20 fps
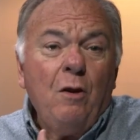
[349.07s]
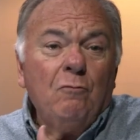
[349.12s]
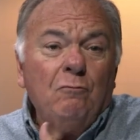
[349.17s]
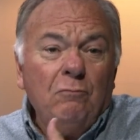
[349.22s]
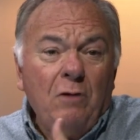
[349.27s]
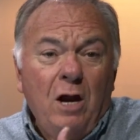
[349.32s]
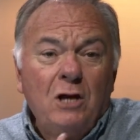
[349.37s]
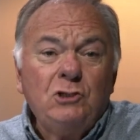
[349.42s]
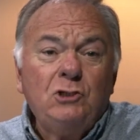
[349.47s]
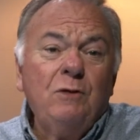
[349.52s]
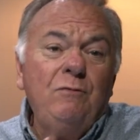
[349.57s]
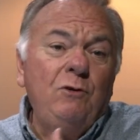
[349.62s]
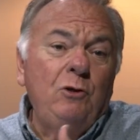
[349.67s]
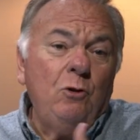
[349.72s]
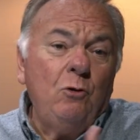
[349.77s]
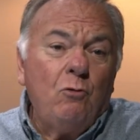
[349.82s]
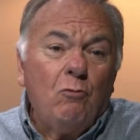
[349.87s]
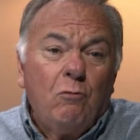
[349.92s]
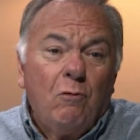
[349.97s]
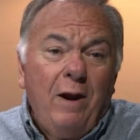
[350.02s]
Russia, the
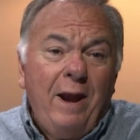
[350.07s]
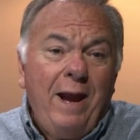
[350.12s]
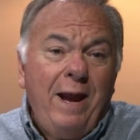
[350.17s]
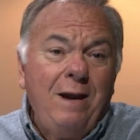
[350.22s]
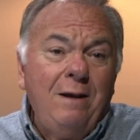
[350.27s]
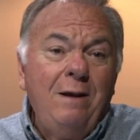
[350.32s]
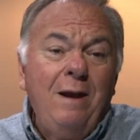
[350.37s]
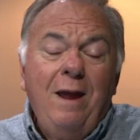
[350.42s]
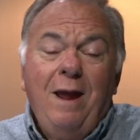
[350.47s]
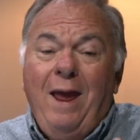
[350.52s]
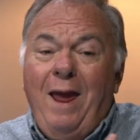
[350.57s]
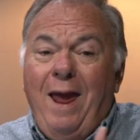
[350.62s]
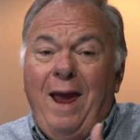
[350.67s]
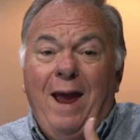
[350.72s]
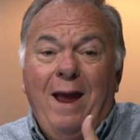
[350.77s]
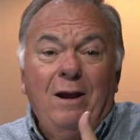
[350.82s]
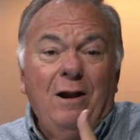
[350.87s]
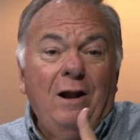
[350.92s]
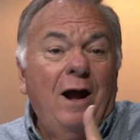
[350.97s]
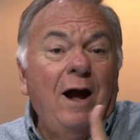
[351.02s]
Ukraine,
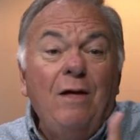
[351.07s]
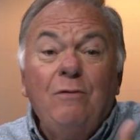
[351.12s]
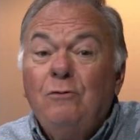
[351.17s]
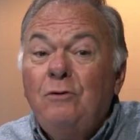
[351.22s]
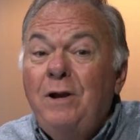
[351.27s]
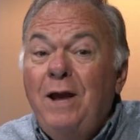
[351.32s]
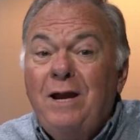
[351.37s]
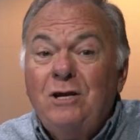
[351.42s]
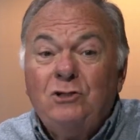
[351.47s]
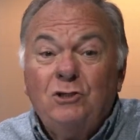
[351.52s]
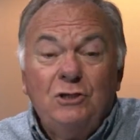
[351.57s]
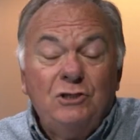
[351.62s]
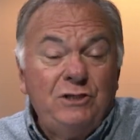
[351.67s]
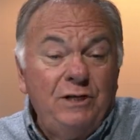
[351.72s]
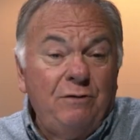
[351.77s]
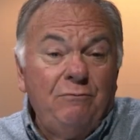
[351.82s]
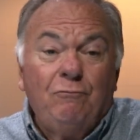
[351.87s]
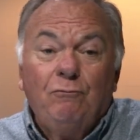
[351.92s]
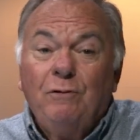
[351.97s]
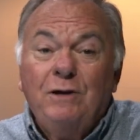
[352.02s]
and other nations
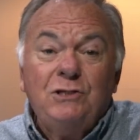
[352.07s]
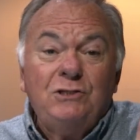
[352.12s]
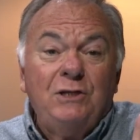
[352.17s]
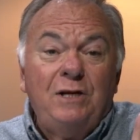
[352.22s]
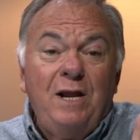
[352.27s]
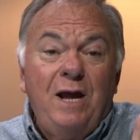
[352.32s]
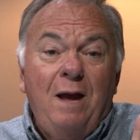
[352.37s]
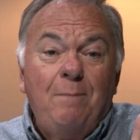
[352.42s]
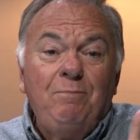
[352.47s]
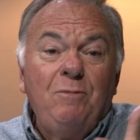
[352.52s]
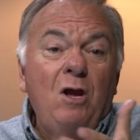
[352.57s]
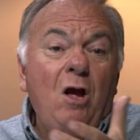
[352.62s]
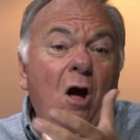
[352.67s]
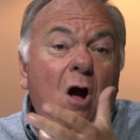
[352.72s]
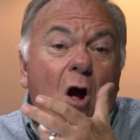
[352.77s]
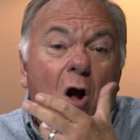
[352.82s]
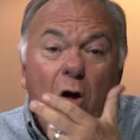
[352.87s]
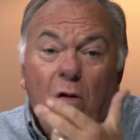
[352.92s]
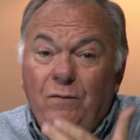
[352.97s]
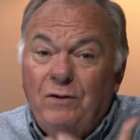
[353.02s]
that have risen up,
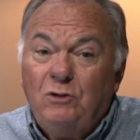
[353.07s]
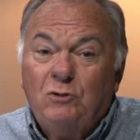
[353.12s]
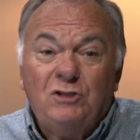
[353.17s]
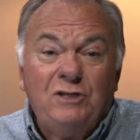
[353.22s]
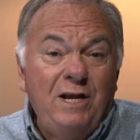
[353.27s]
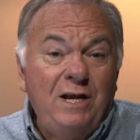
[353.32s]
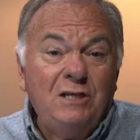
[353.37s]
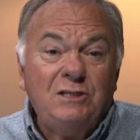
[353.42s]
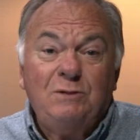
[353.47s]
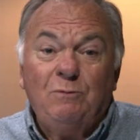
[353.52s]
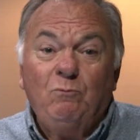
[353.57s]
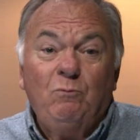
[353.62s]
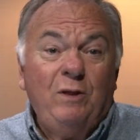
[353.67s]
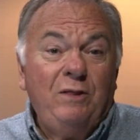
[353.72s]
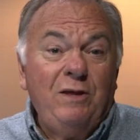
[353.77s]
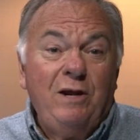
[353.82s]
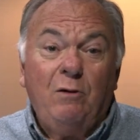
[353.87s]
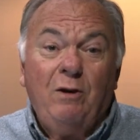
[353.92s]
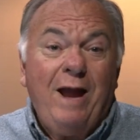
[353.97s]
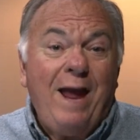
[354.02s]
all these things
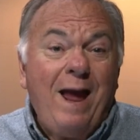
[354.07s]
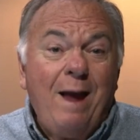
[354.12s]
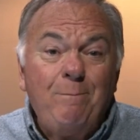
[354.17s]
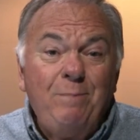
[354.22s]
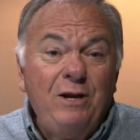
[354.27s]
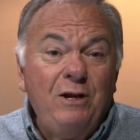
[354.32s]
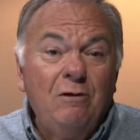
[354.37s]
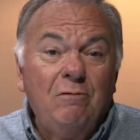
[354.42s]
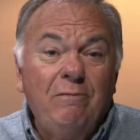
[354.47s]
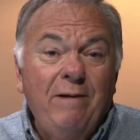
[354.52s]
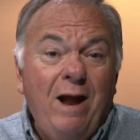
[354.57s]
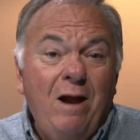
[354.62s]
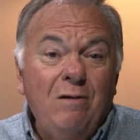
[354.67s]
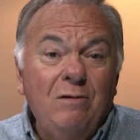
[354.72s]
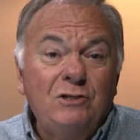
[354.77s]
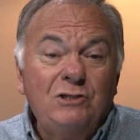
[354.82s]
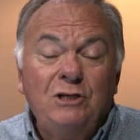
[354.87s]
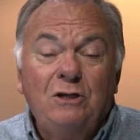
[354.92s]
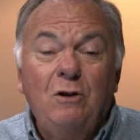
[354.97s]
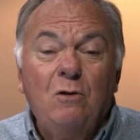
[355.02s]
that are happening
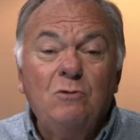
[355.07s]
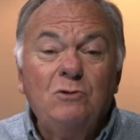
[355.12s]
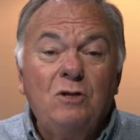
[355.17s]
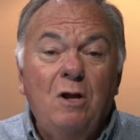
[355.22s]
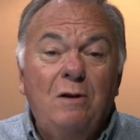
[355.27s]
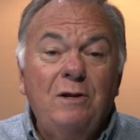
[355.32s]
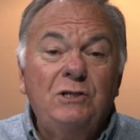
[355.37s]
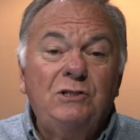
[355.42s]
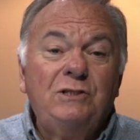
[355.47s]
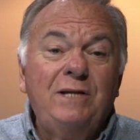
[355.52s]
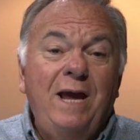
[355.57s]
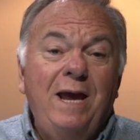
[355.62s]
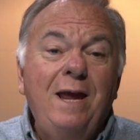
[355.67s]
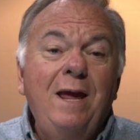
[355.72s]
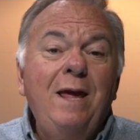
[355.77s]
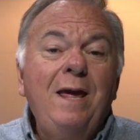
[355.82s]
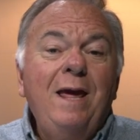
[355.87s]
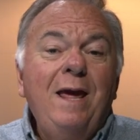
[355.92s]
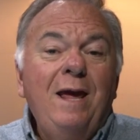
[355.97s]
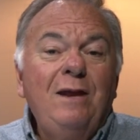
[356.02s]
around us. It goes on to
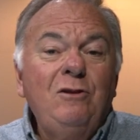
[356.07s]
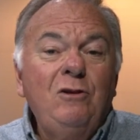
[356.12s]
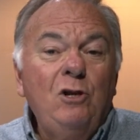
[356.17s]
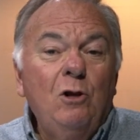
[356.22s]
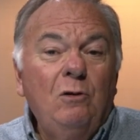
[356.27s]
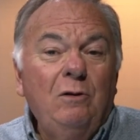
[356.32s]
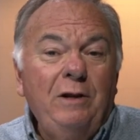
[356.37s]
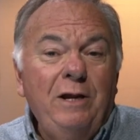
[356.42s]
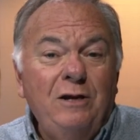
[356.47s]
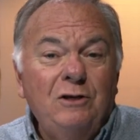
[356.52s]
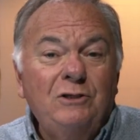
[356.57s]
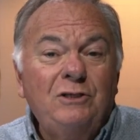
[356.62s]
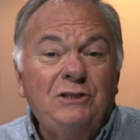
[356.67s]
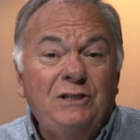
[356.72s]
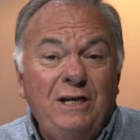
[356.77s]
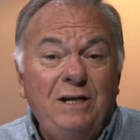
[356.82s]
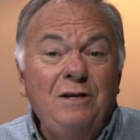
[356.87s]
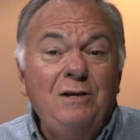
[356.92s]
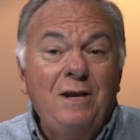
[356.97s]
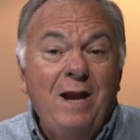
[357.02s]
say, you'll
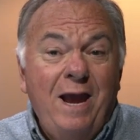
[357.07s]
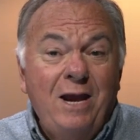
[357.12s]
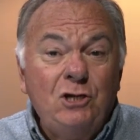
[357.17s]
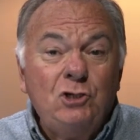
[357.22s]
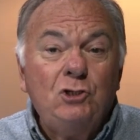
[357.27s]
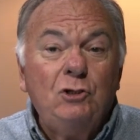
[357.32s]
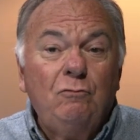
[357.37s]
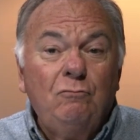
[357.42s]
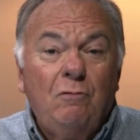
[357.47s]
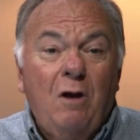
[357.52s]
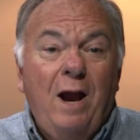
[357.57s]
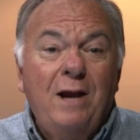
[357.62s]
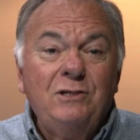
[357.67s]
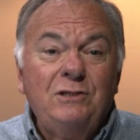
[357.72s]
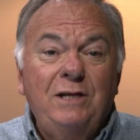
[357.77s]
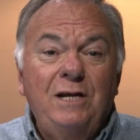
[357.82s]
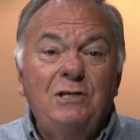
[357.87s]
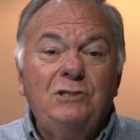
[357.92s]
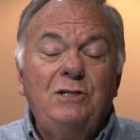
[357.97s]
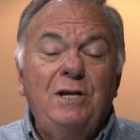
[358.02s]
see nation rise
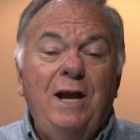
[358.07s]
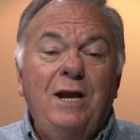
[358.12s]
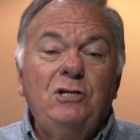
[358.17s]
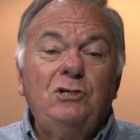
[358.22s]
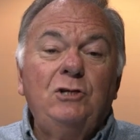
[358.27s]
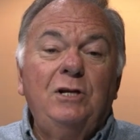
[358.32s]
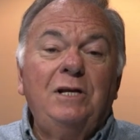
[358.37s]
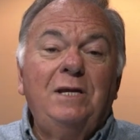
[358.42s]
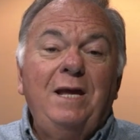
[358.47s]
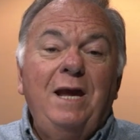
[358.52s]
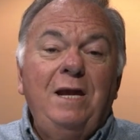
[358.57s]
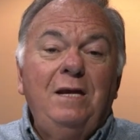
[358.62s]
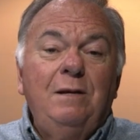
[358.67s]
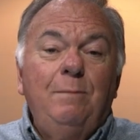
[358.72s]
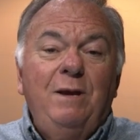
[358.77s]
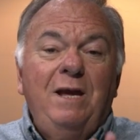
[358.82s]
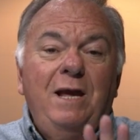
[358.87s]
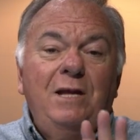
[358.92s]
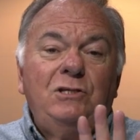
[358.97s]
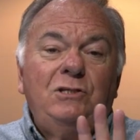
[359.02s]
against nation and
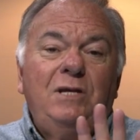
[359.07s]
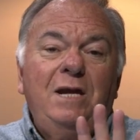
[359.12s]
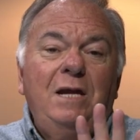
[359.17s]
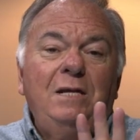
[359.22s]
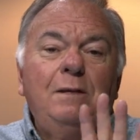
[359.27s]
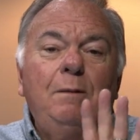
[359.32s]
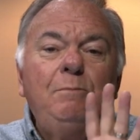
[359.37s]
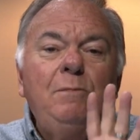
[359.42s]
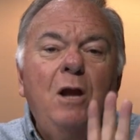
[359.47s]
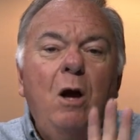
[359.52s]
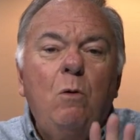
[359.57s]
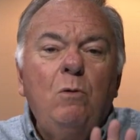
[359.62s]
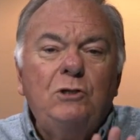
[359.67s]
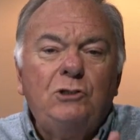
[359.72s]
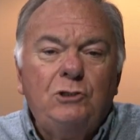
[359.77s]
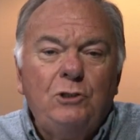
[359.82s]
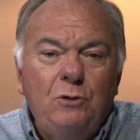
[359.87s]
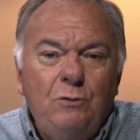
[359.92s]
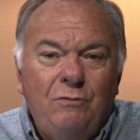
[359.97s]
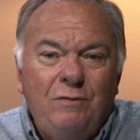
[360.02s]
kingdom against kingdom.
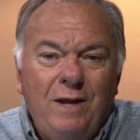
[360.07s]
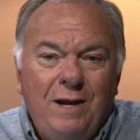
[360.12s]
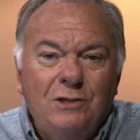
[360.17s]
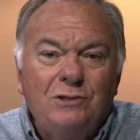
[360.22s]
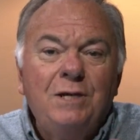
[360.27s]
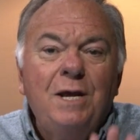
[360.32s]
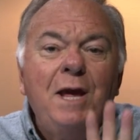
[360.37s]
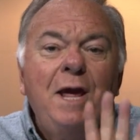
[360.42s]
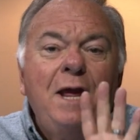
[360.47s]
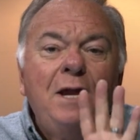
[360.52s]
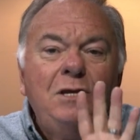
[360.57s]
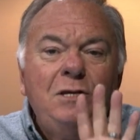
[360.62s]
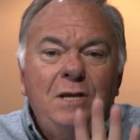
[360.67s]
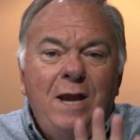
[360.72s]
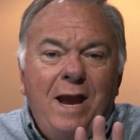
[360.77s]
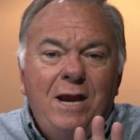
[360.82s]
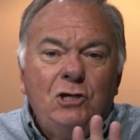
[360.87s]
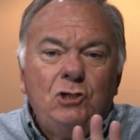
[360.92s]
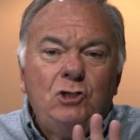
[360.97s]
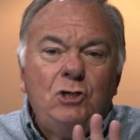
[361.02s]
Notice two things.
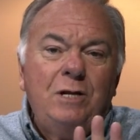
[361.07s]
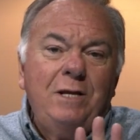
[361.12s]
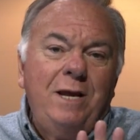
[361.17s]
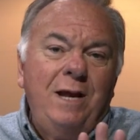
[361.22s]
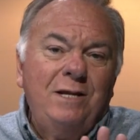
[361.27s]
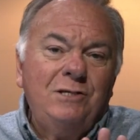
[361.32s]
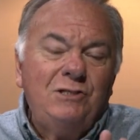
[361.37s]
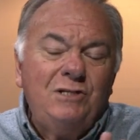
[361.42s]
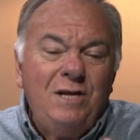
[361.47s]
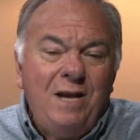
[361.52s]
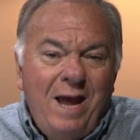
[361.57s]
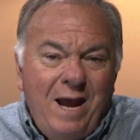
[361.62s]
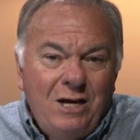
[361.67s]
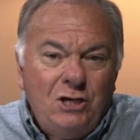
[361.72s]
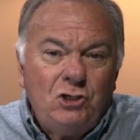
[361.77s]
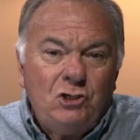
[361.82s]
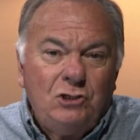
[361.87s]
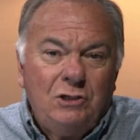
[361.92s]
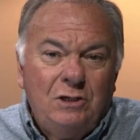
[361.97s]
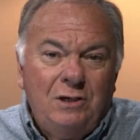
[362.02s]
Nation against
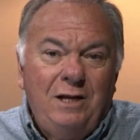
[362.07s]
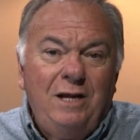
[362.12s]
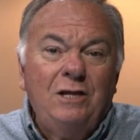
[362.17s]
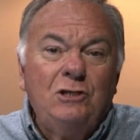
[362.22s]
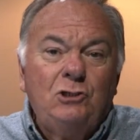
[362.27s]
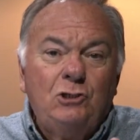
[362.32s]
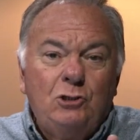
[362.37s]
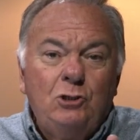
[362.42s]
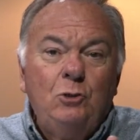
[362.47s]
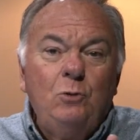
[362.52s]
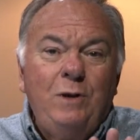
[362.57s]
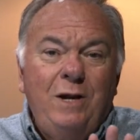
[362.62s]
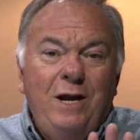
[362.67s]
nation is two